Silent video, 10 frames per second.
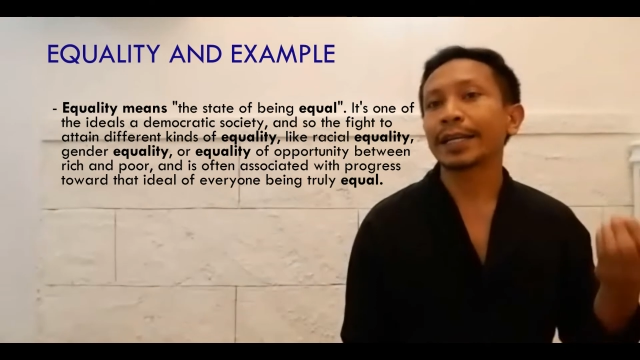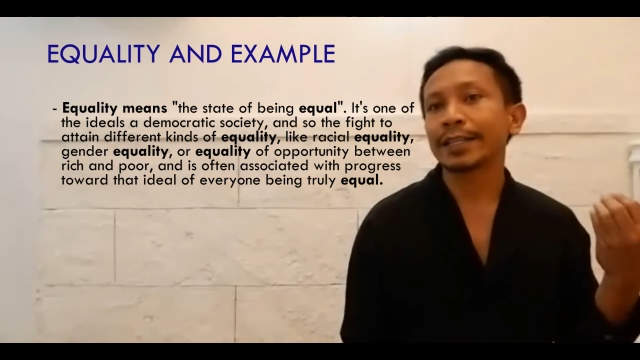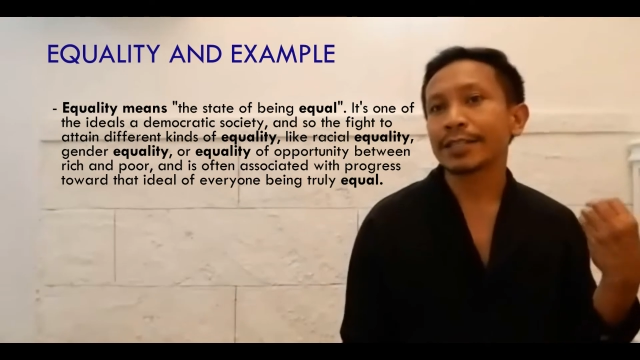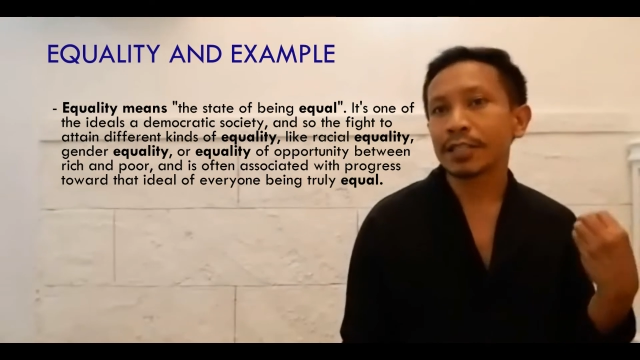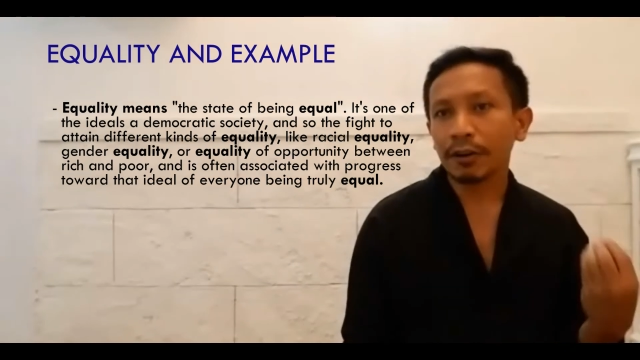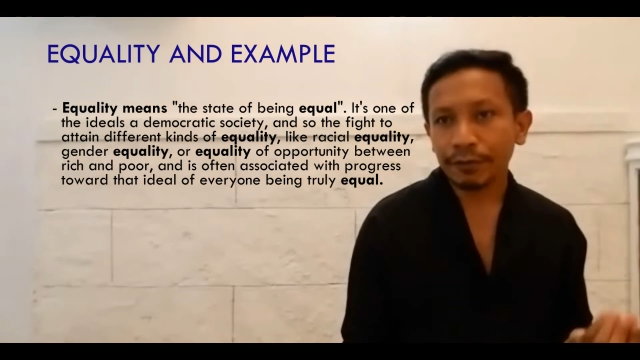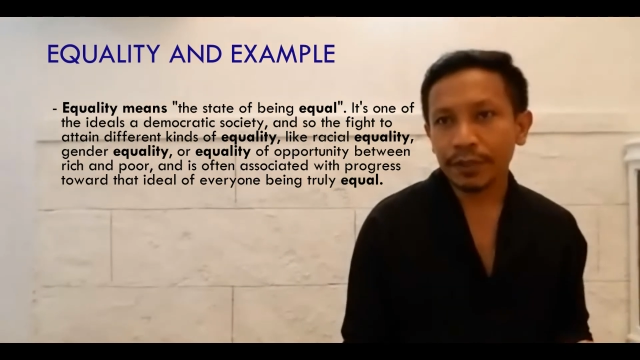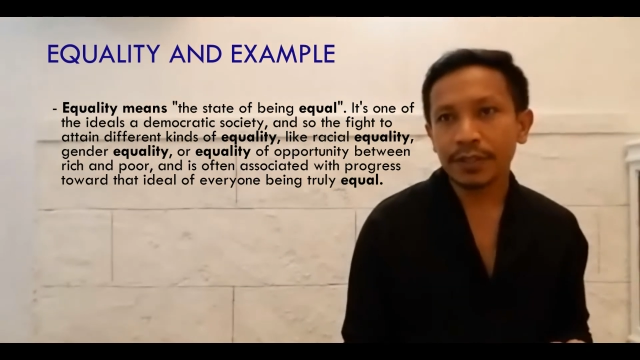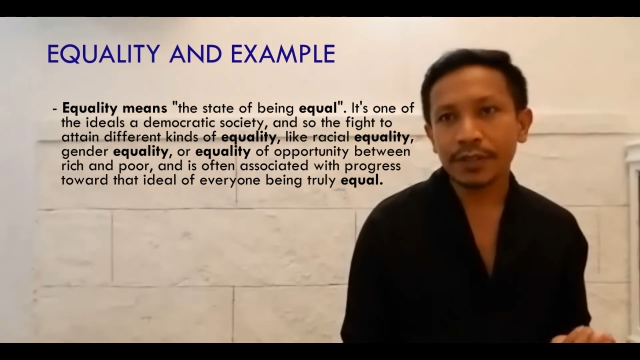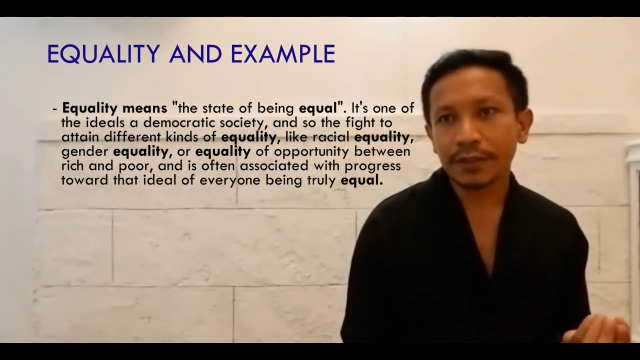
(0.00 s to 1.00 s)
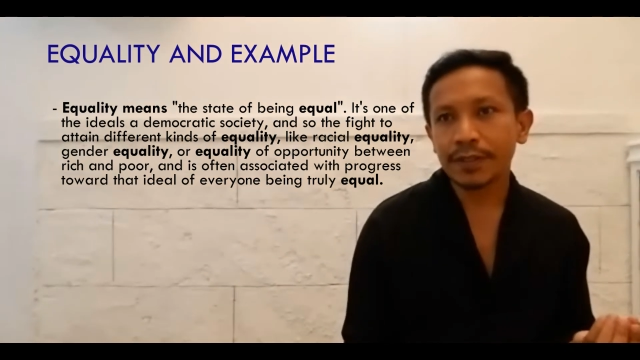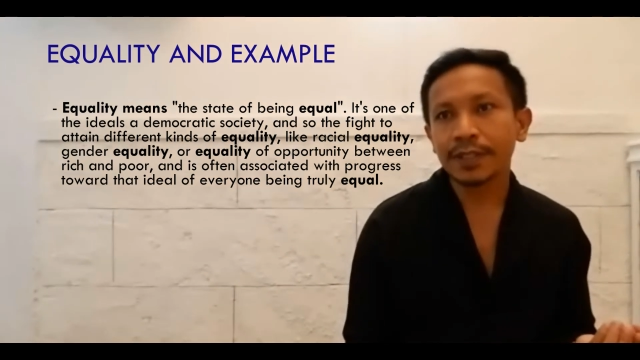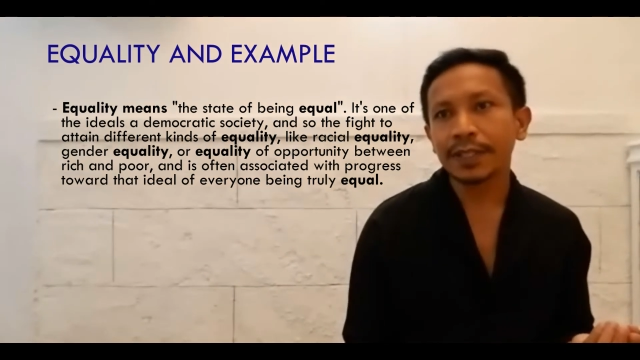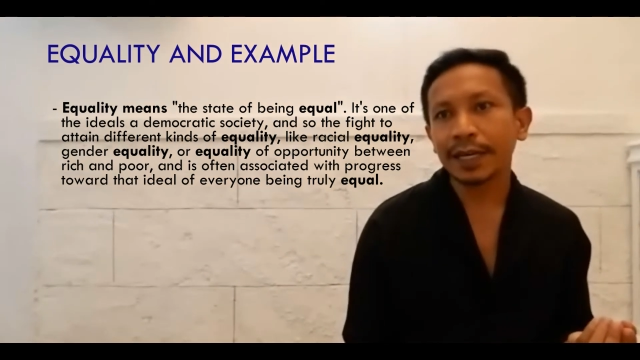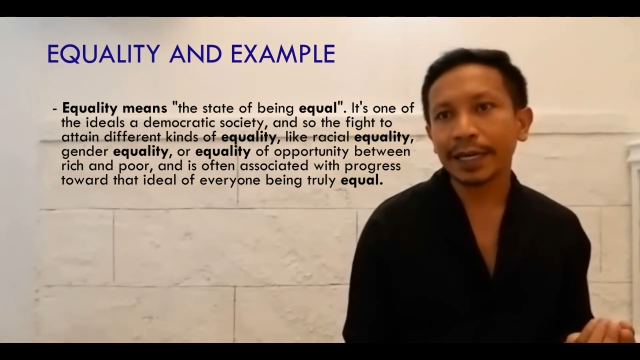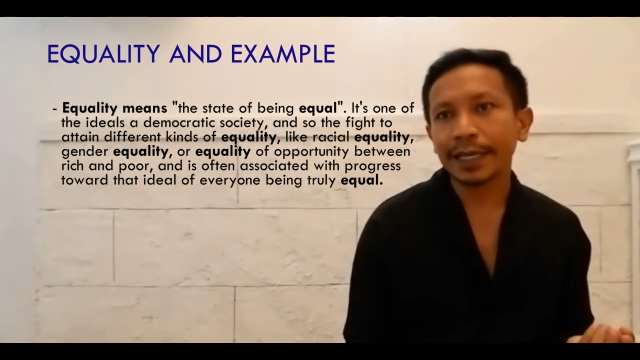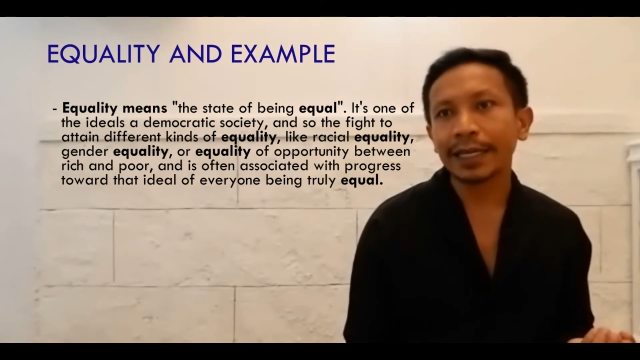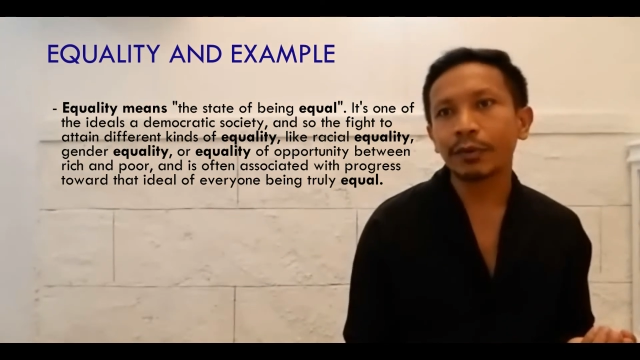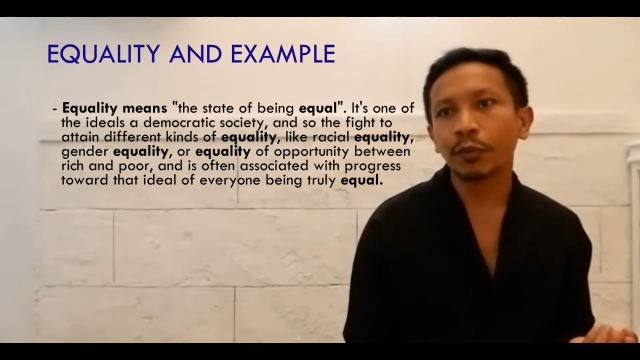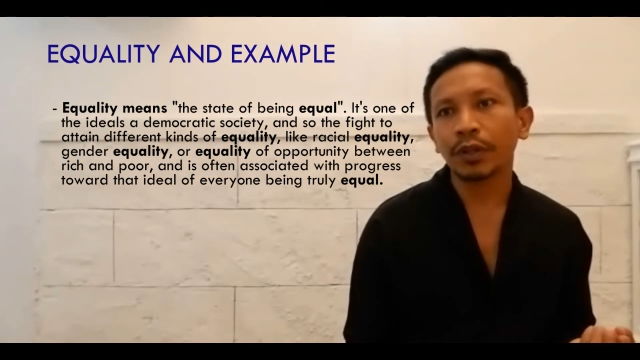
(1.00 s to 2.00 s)
And it's often
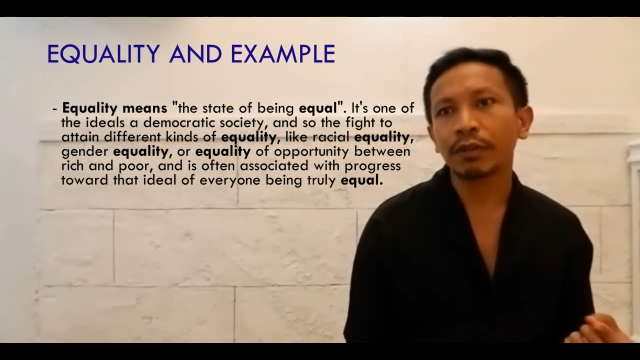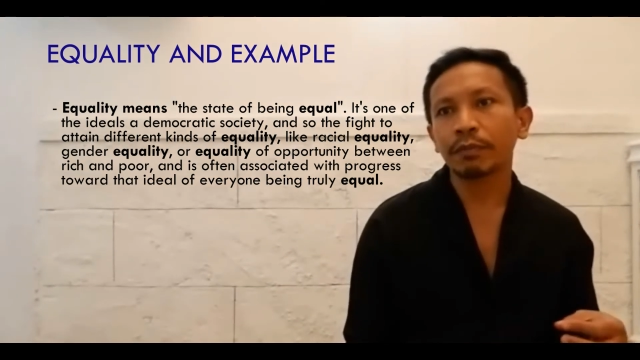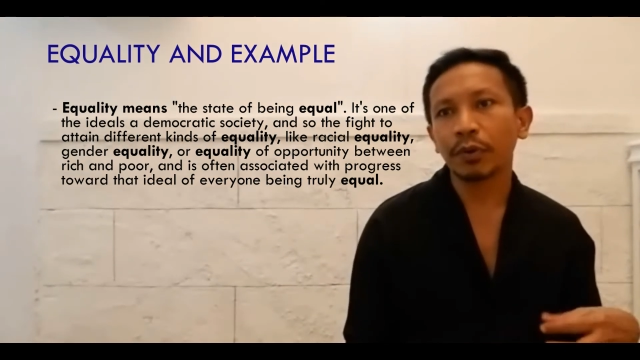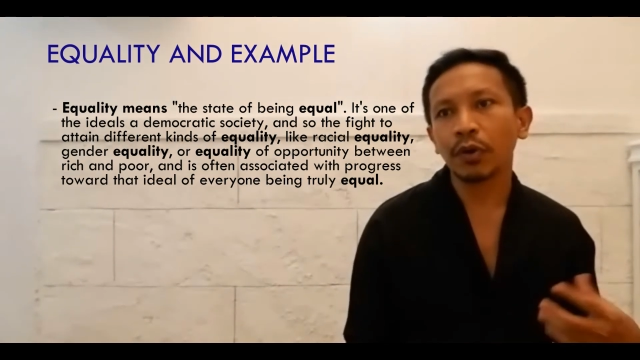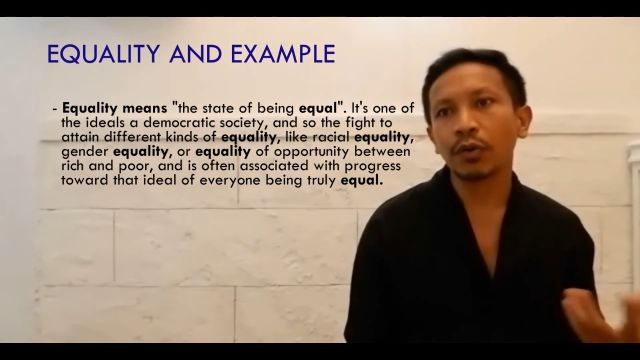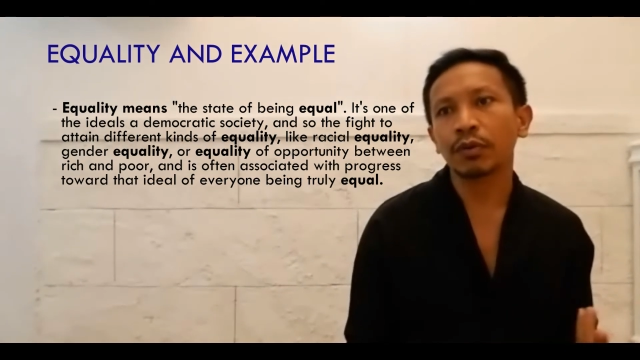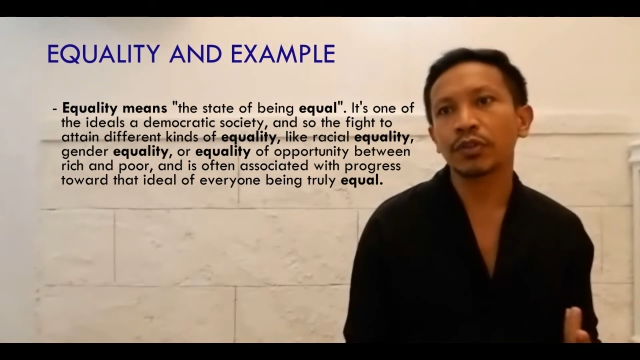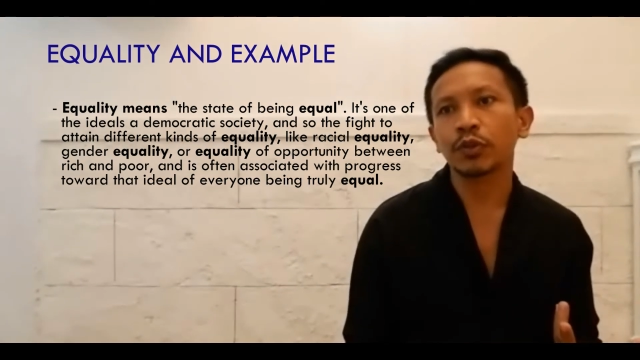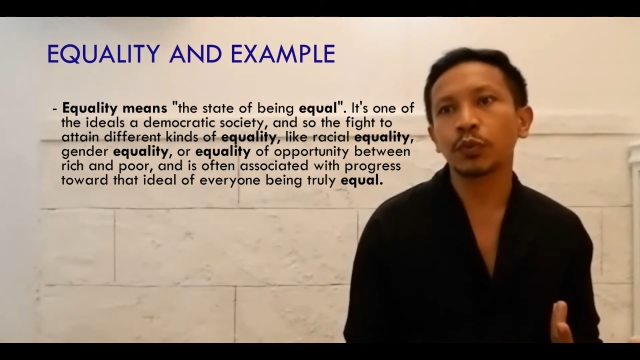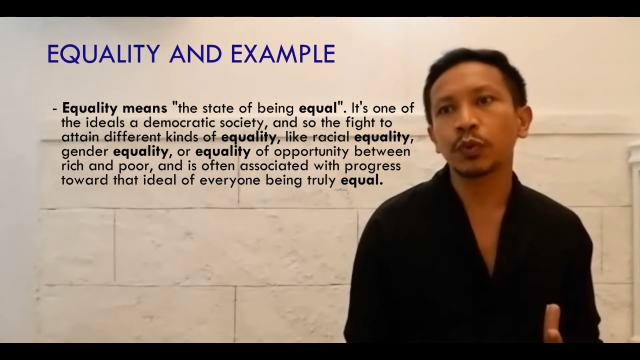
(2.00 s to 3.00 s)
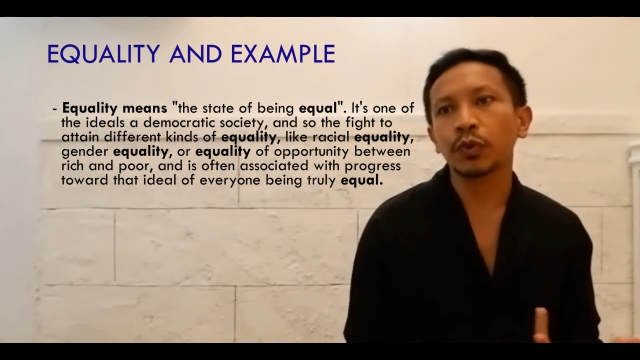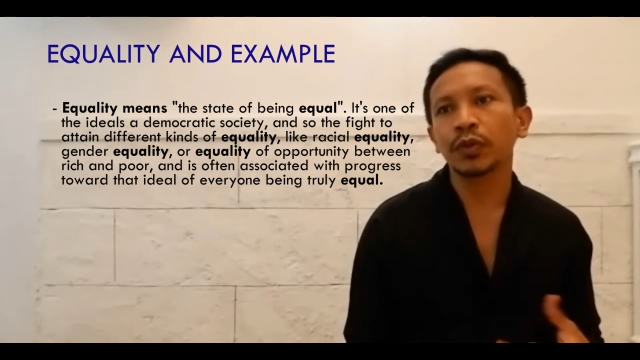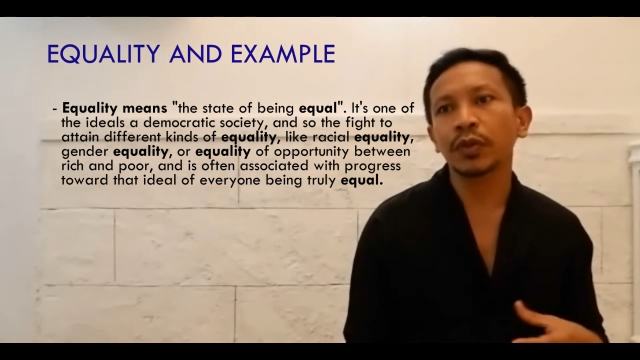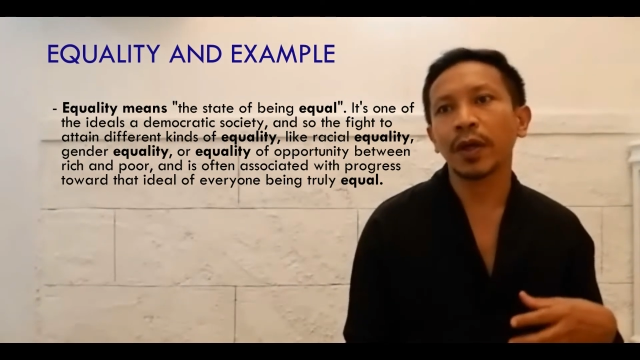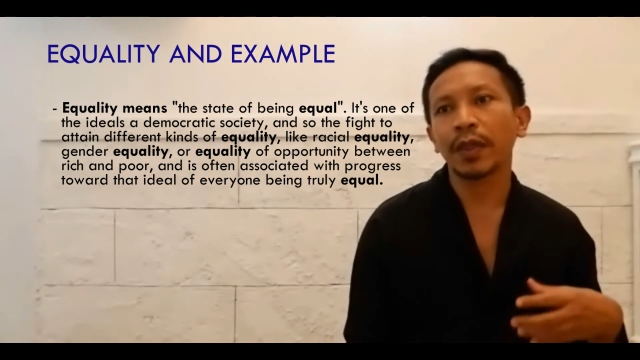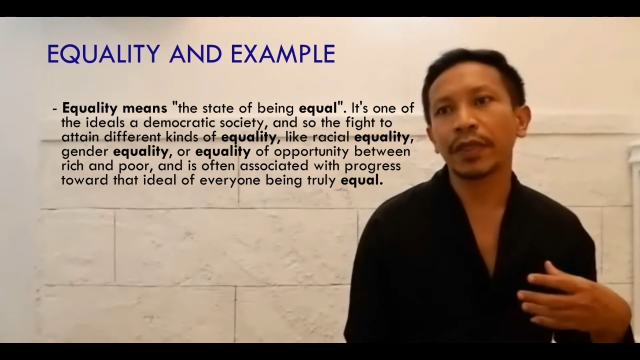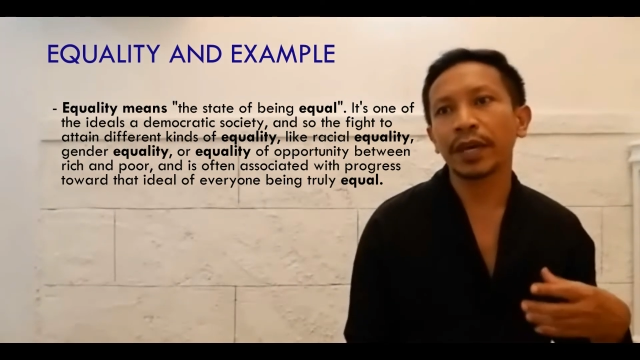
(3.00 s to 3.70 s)
associated with progress toward